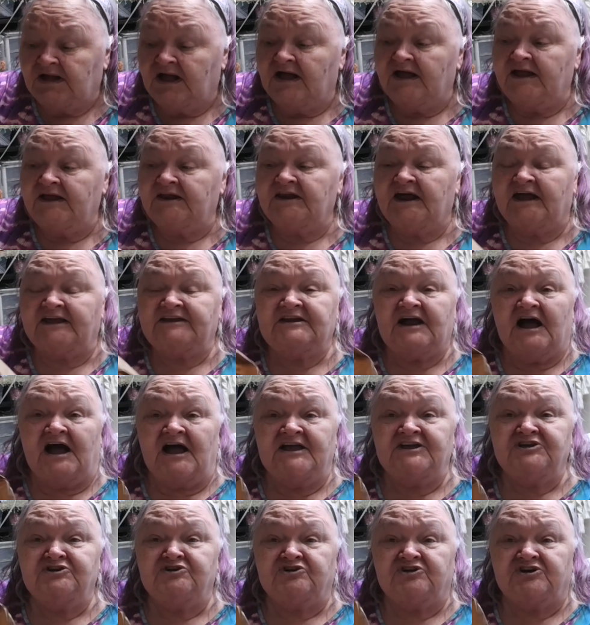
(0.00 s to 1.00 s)
And I'd
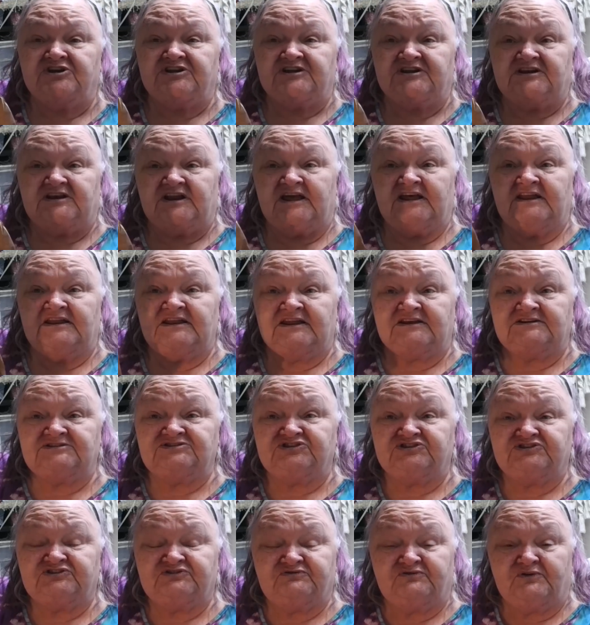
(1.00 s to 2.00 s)
iron it and then
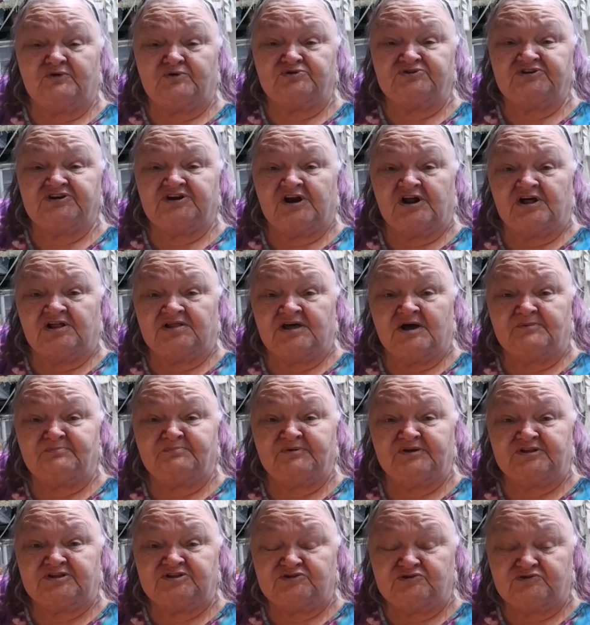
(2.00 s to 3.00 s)
just fold it all up
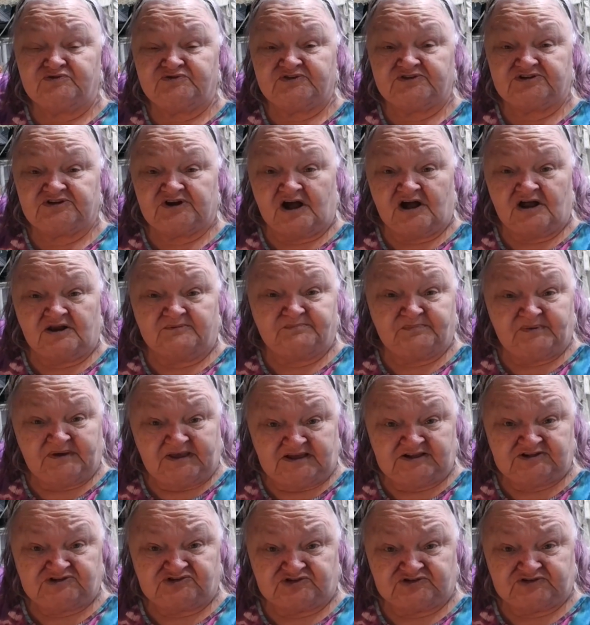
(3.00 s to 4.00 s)
and use it on
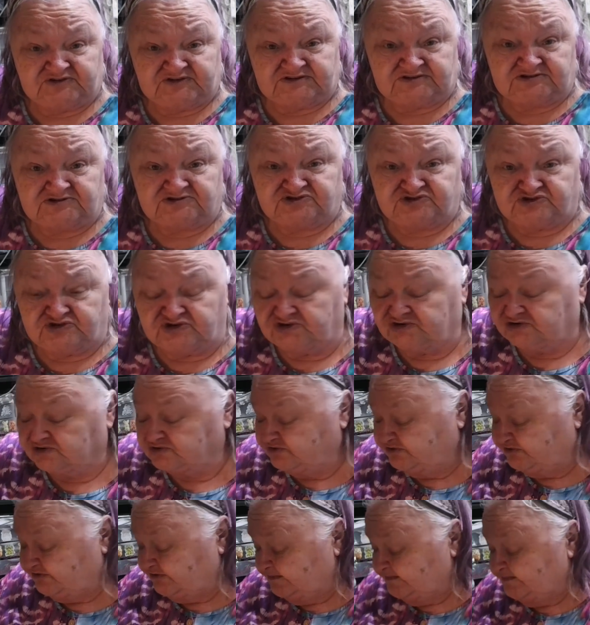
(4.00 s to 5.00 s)
pages in
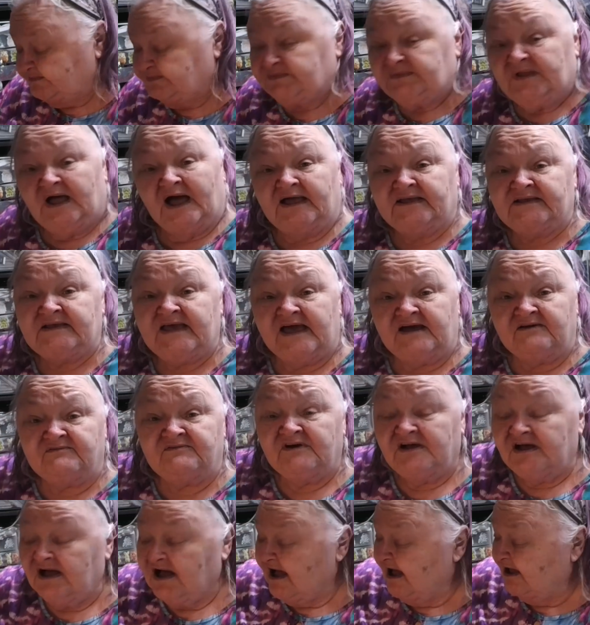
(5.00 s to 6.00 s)
journals. I
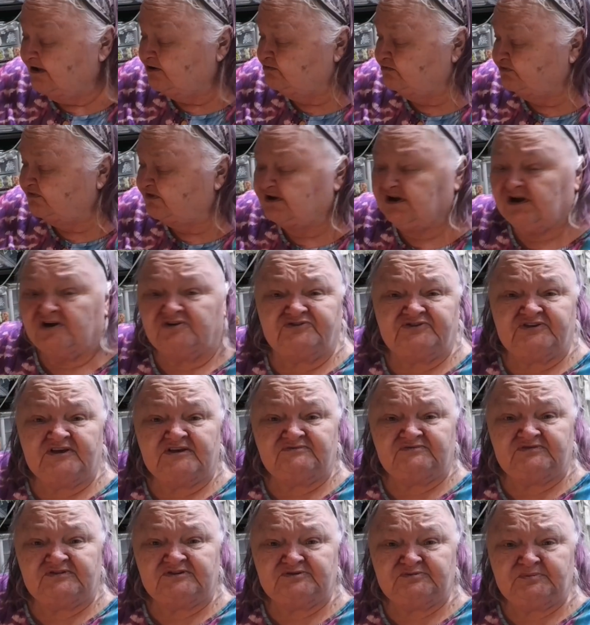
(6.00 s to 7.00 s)
don't think I'll
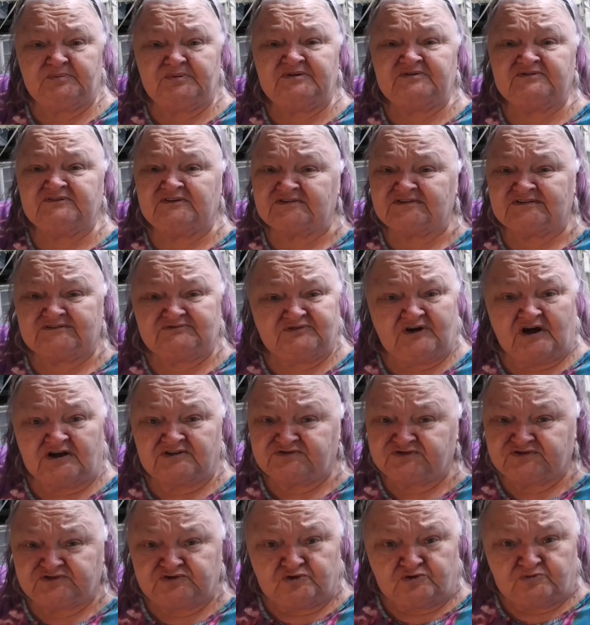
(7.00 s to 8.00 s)
save this piece because I've got
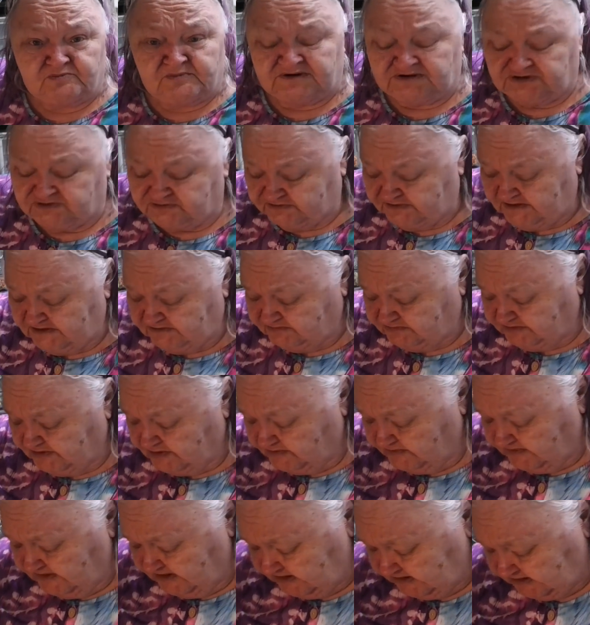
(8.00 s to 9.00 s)
so much saved
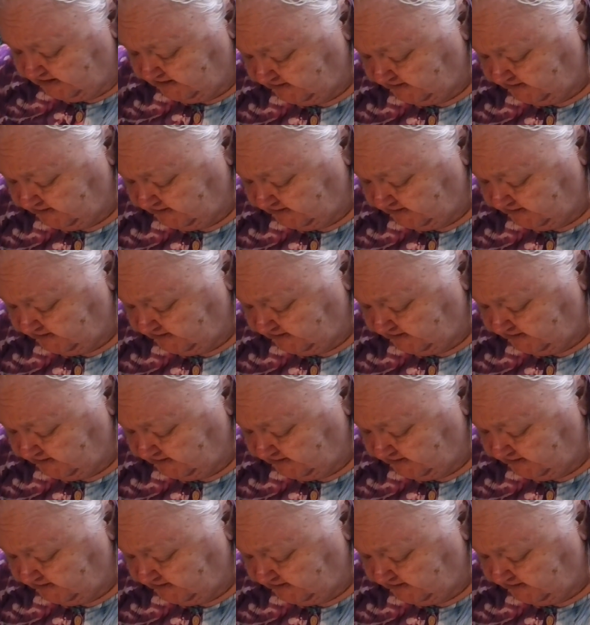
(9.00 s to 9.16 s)
already.